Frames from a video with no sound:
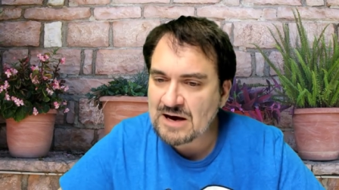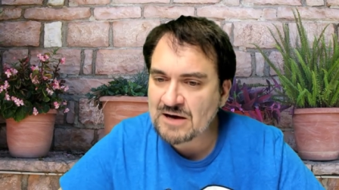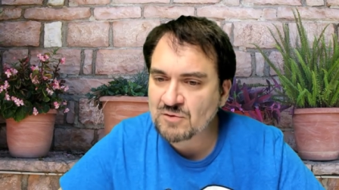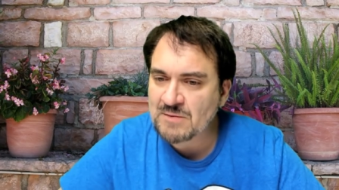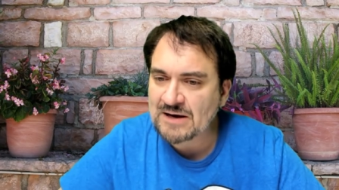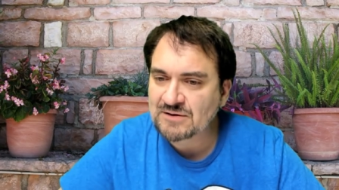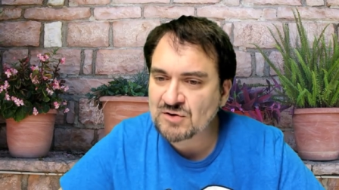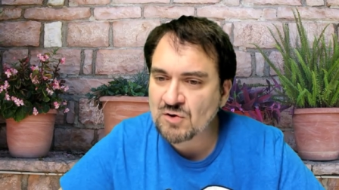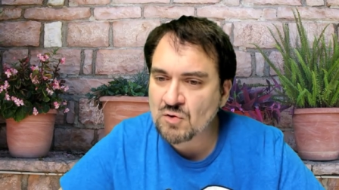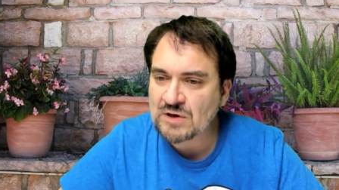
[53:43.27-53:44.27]
I don't mind
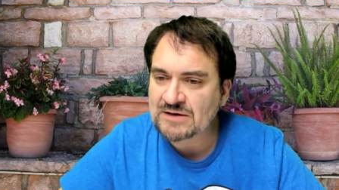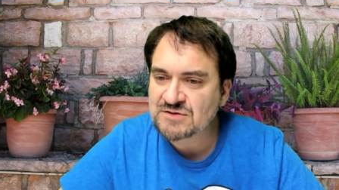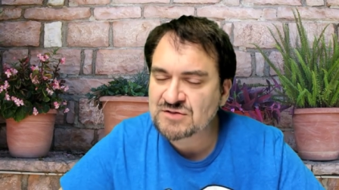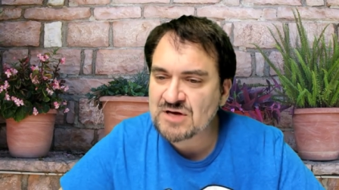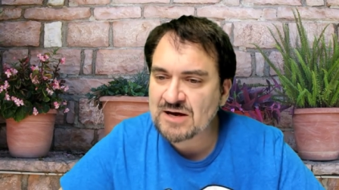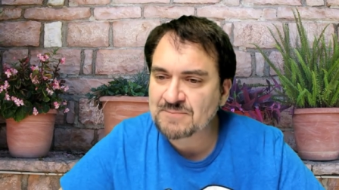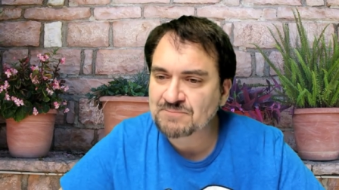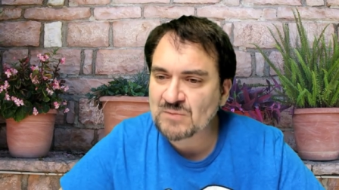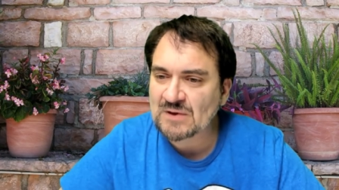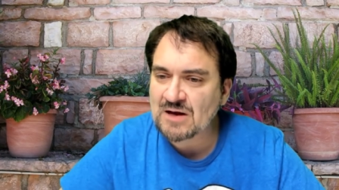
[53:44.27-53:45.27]
cold. I just I,
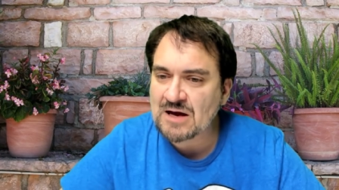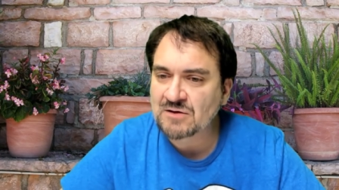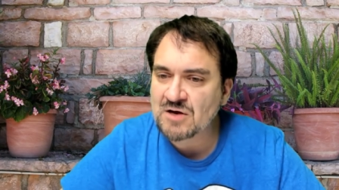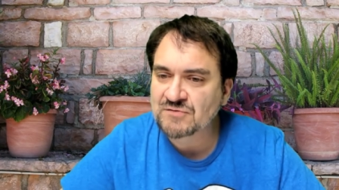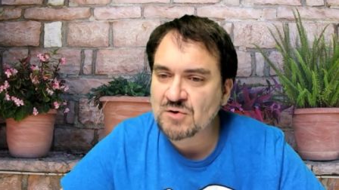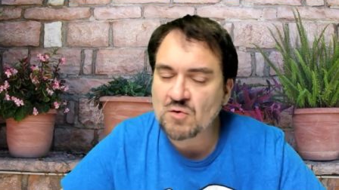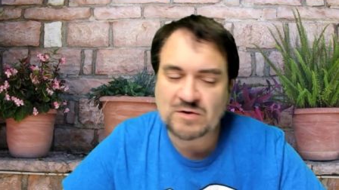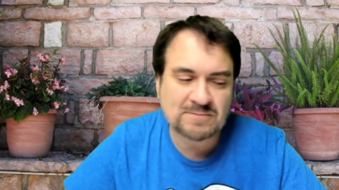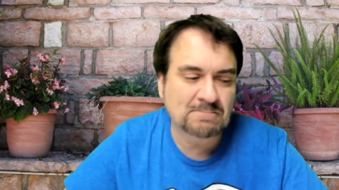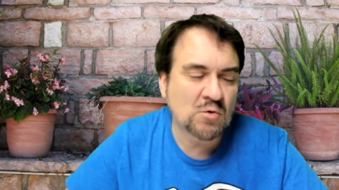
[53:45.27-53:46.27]
I love
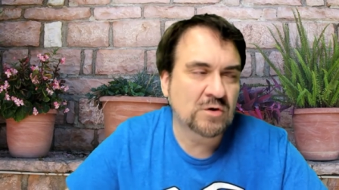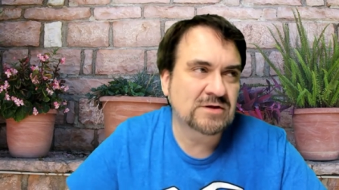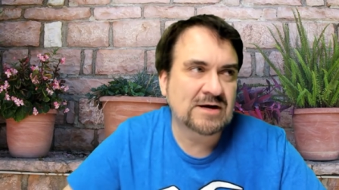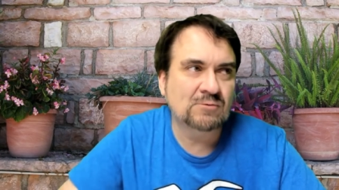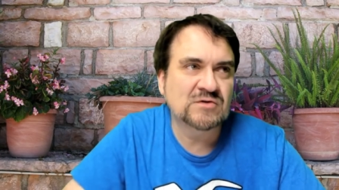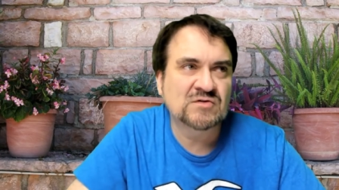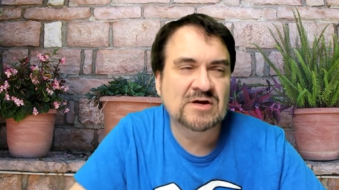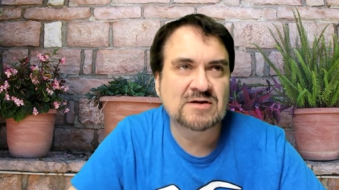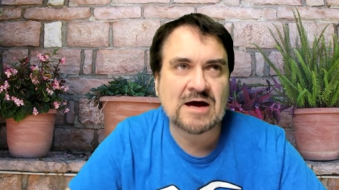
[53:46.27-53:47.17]
cold more than I would say.